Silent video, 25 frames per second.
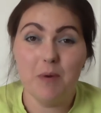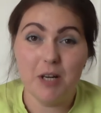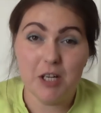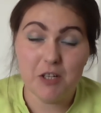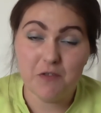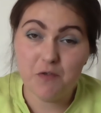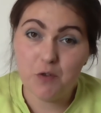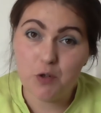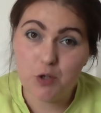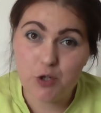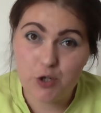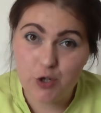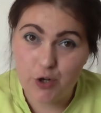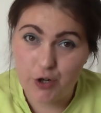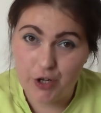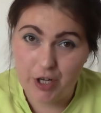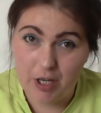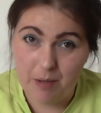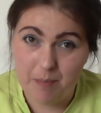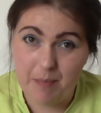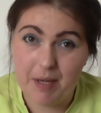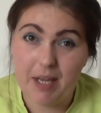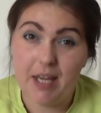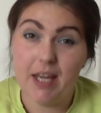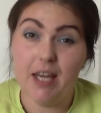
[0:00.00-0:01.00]
much for
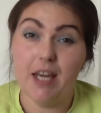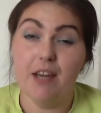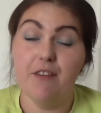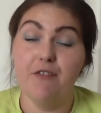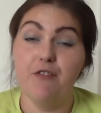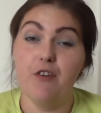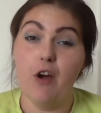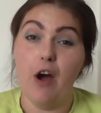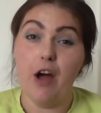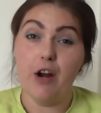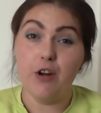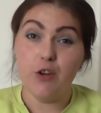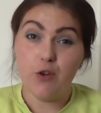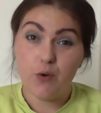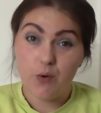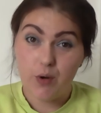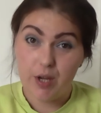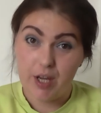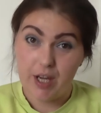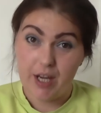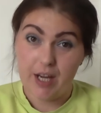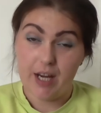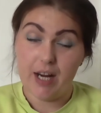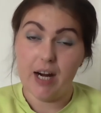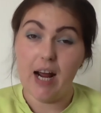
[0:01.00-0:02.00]
joining me. If you are new
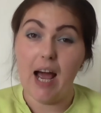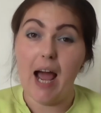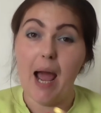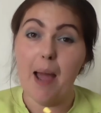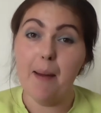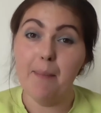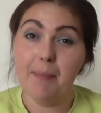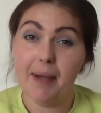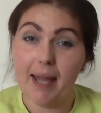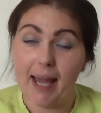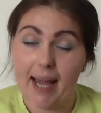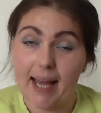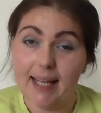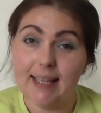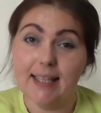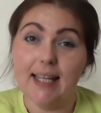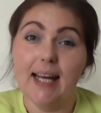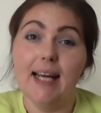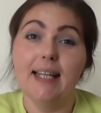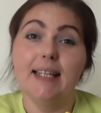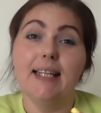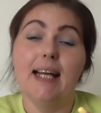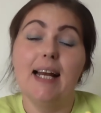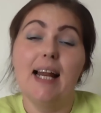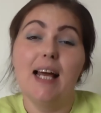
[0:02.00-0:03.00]
here, I'm Kat
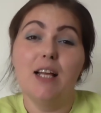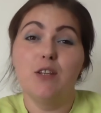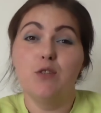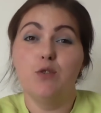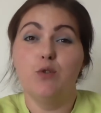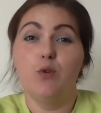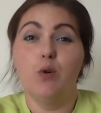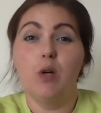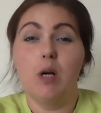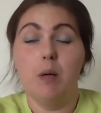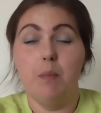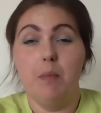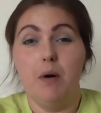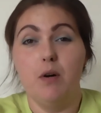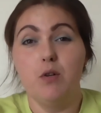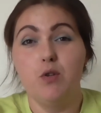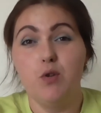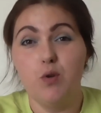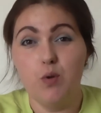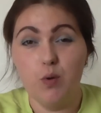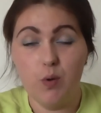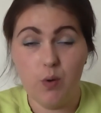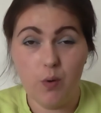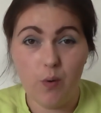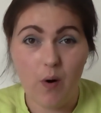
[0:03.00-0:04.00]
and I like to talk about
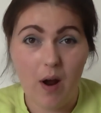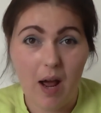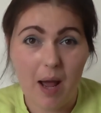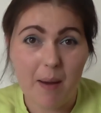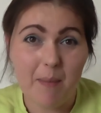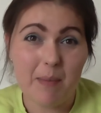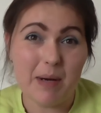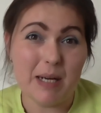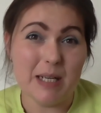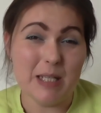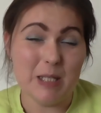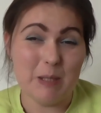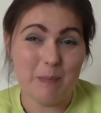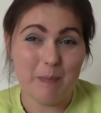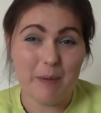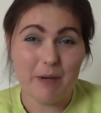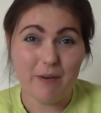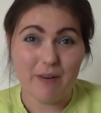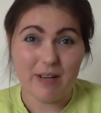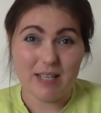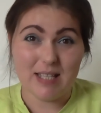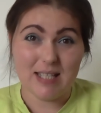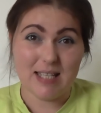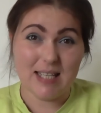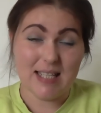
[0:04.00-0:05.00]
true crime,
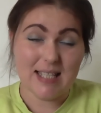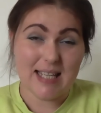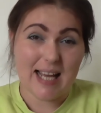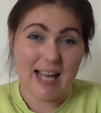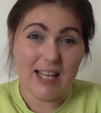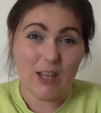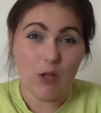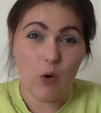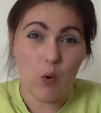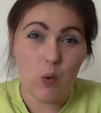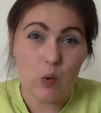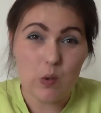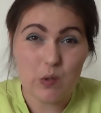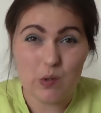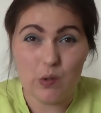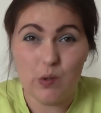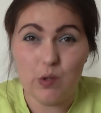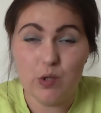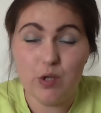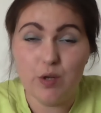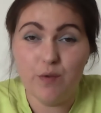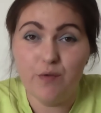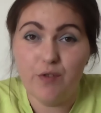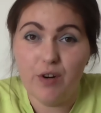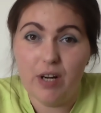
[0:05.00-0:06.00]
conspiracies and all
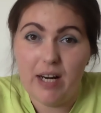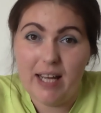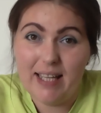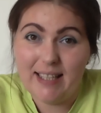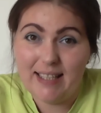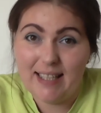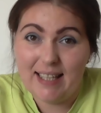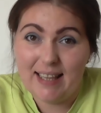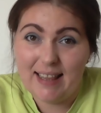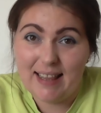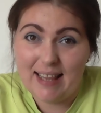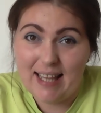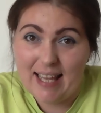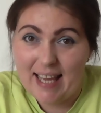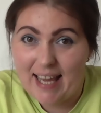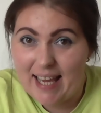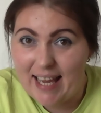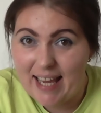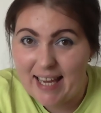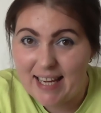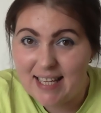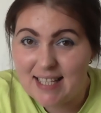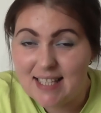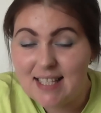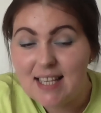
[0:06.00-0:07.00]
sorts of related
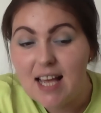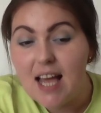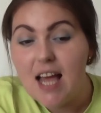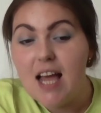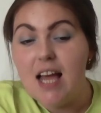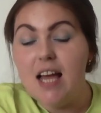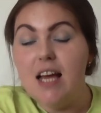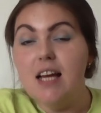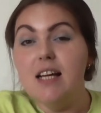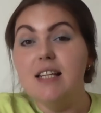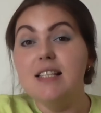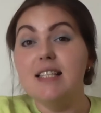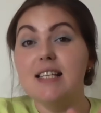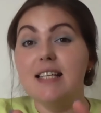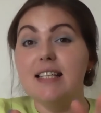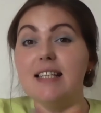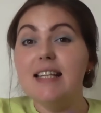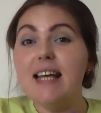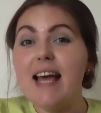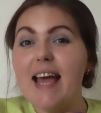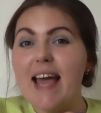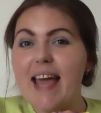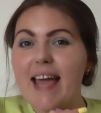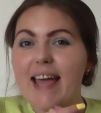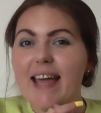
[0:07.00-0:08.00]
things.
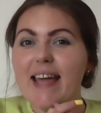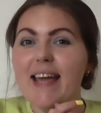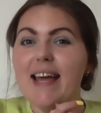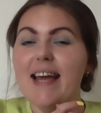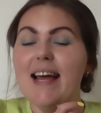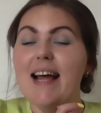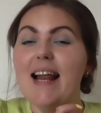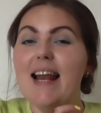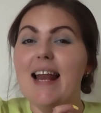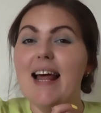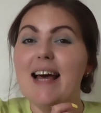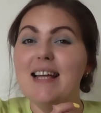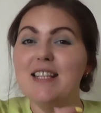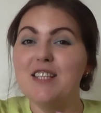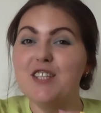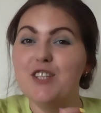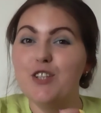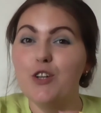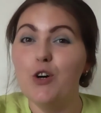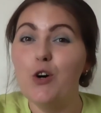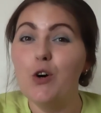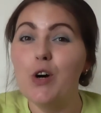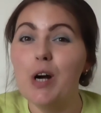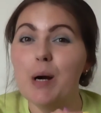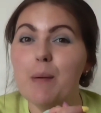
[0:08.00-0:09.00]
Today, let's
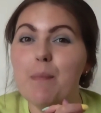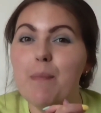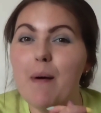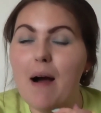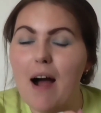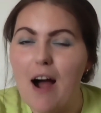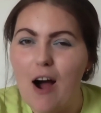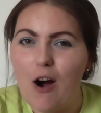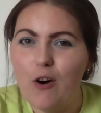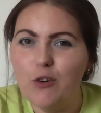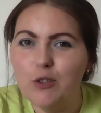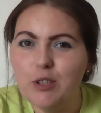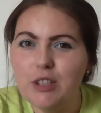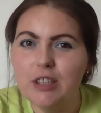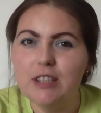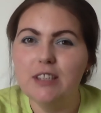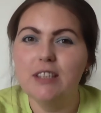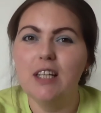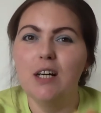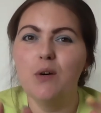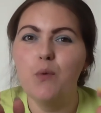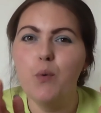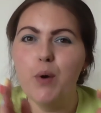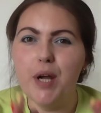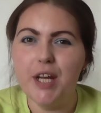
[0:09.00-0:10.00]
talk about
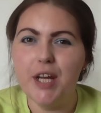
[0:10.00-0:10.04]
the